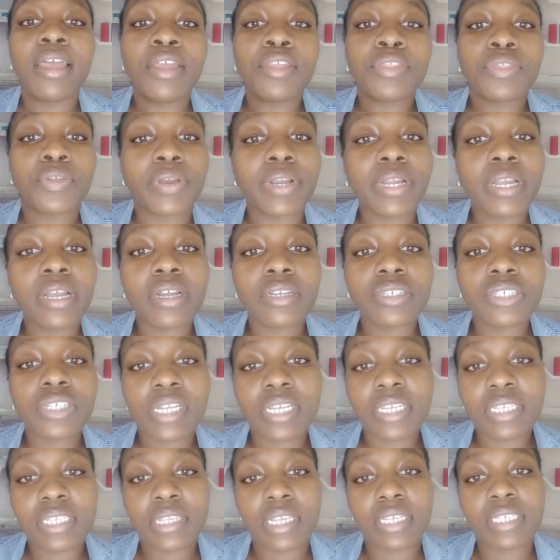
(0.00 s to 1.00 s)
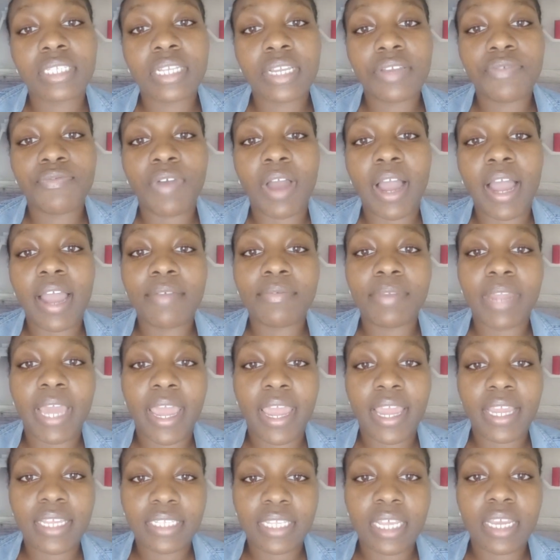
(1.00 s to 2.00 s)
365
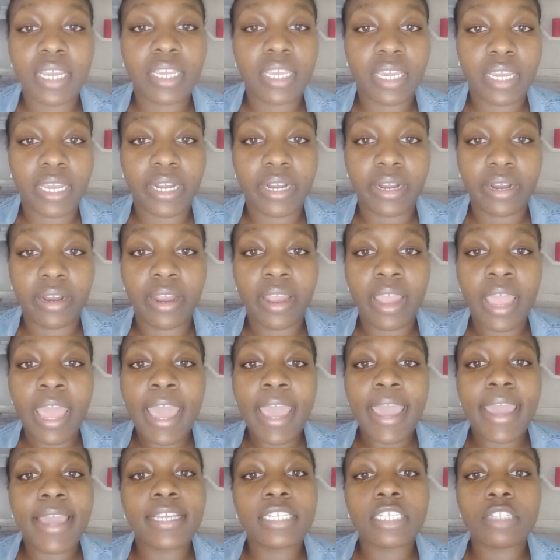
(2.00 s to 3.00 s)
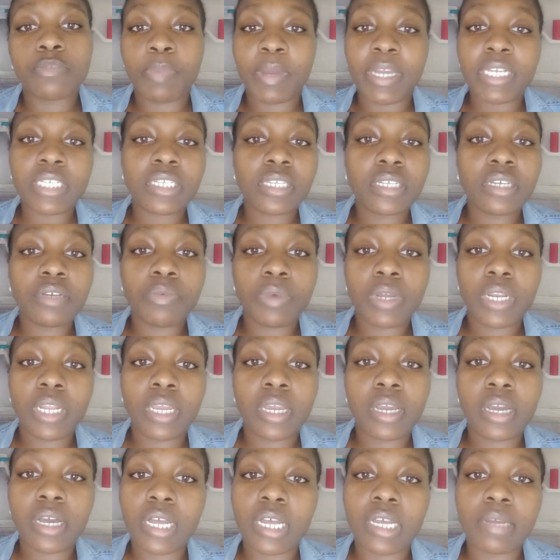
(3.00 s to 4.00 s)
days a year, especially when
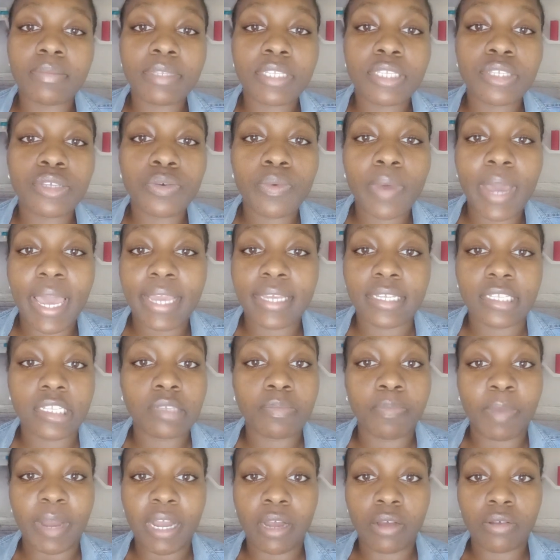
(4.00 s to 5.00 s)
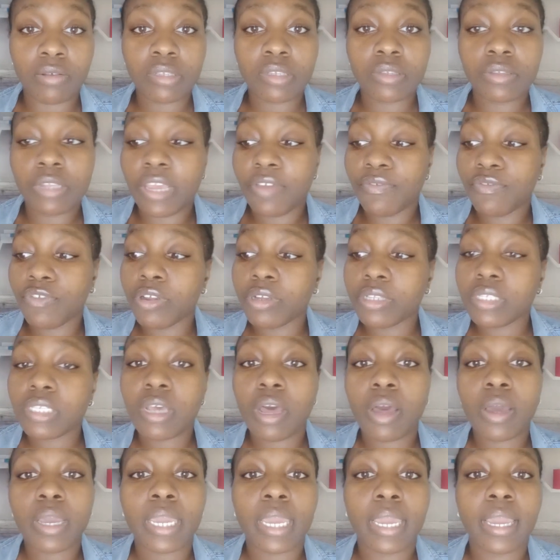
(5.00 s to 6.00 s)
it comes to a spouse. If you're
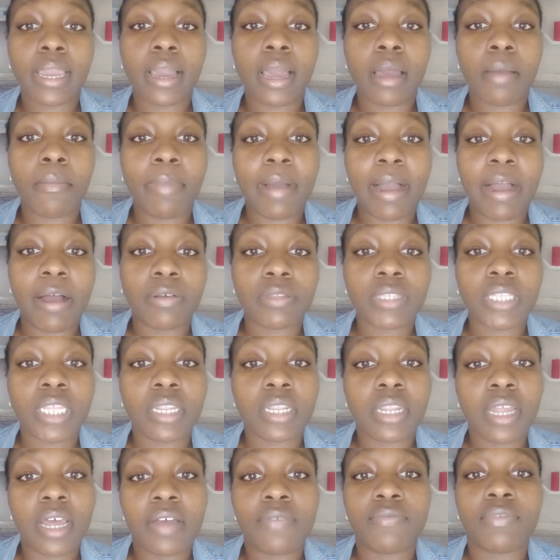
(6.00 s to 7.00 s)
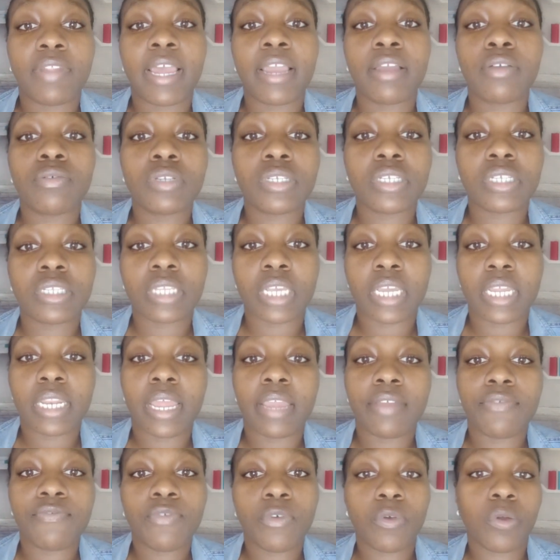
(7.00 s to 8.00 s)
talking about the love languages in
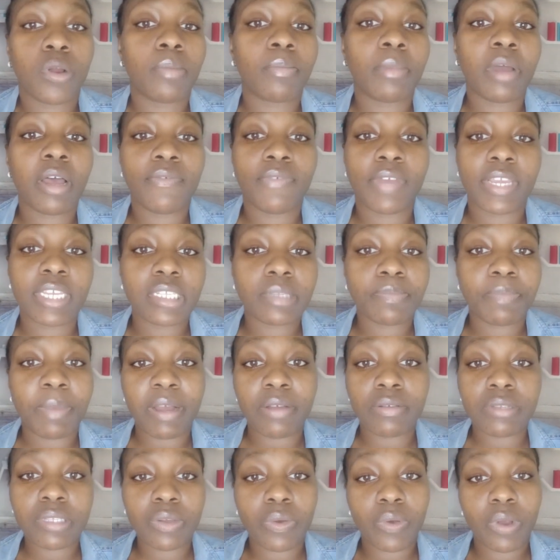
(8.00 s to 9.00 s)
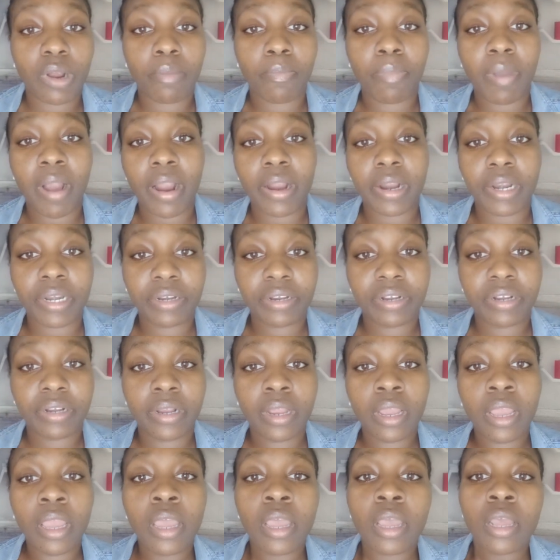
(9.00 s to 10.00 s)
a form of a spouse or a
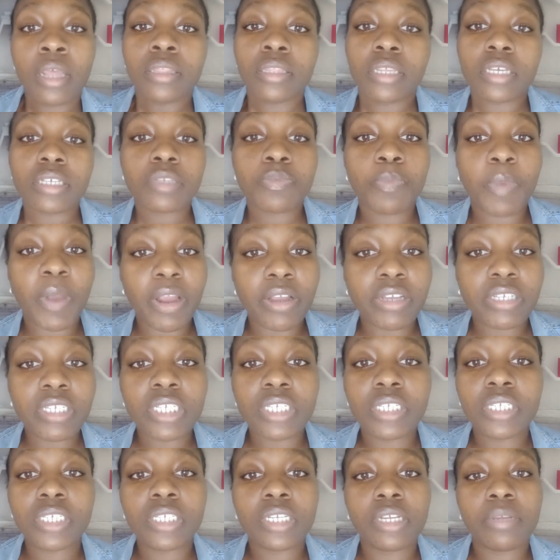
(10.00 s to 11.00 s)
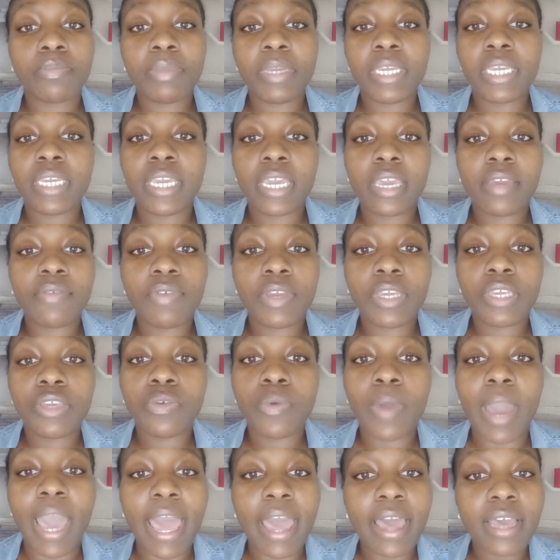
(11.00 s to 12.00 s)
partner, this person should be giving
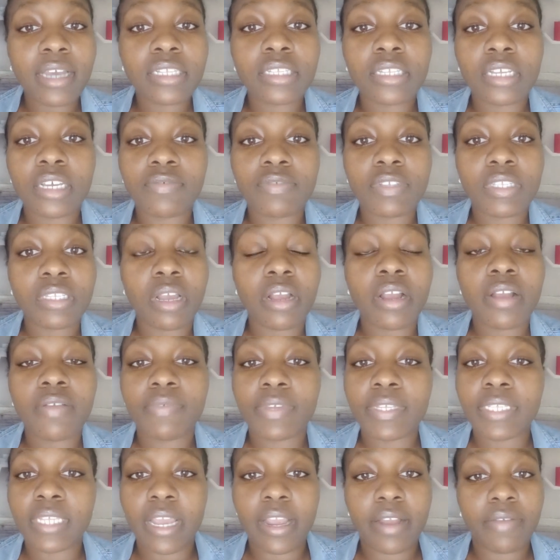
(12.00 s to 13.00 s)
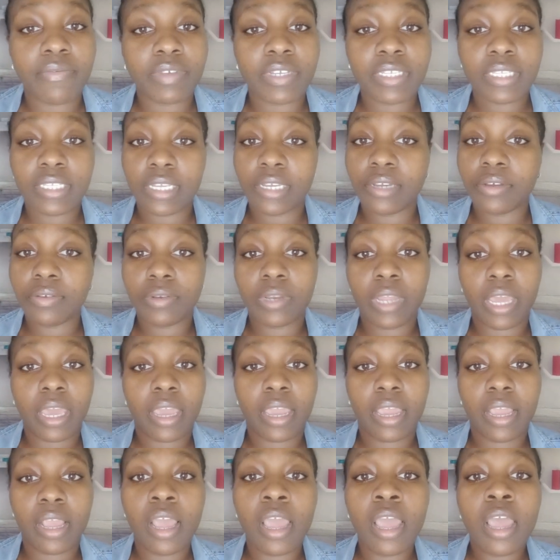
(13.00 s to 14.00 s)
you acts of service every single
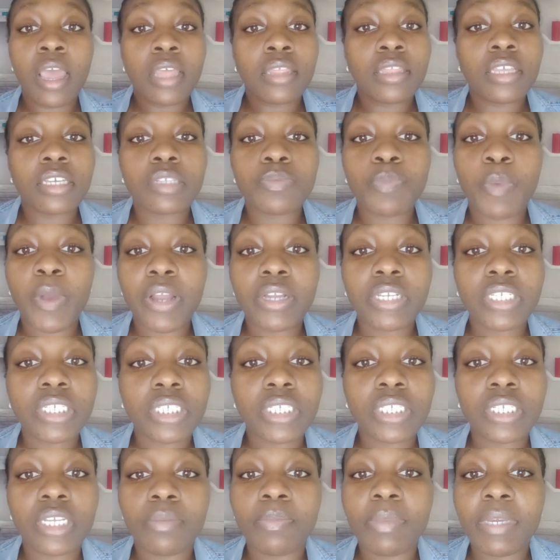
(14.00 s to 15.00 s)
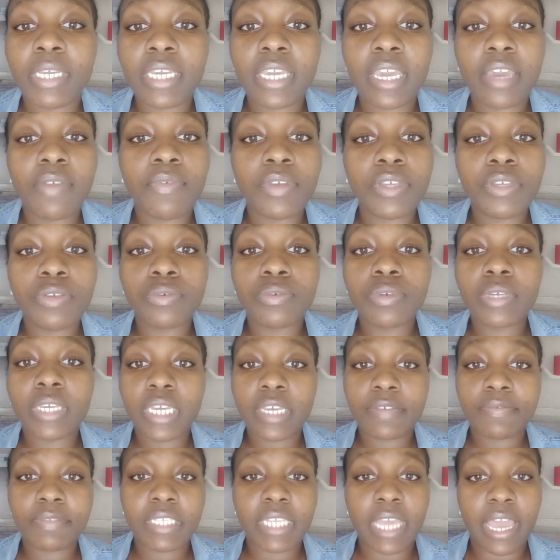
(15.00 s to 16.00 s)
day. This person should be giving you
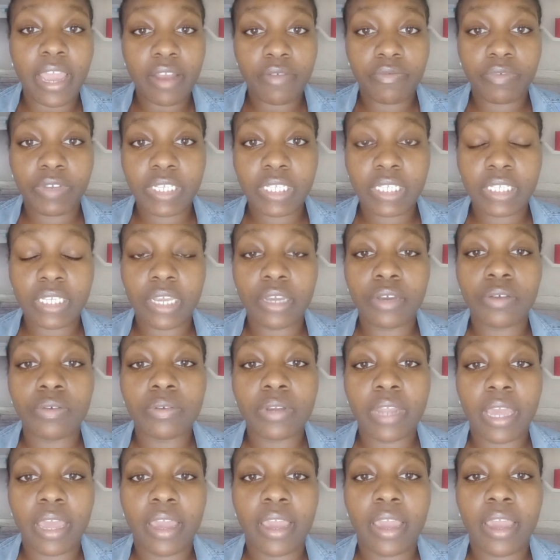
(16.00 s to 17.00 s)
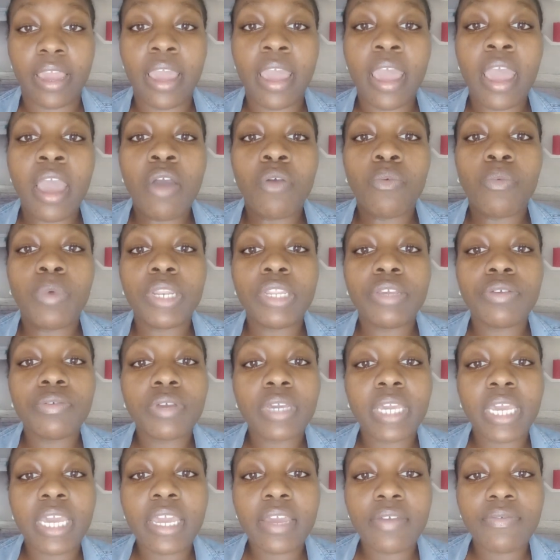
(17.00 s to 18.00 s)
gifts every single day. When you
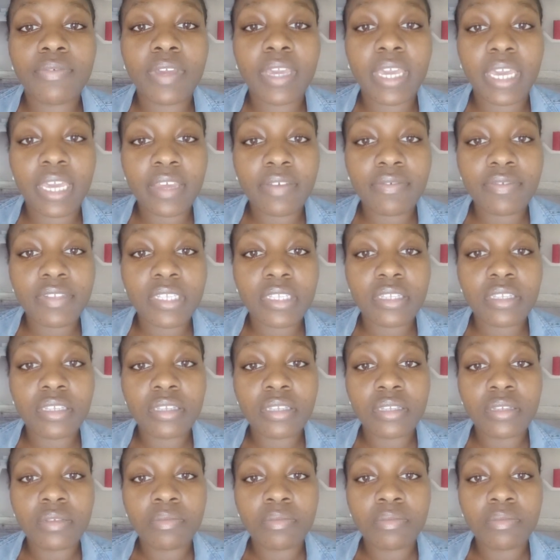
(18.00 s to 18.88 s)
give gifts,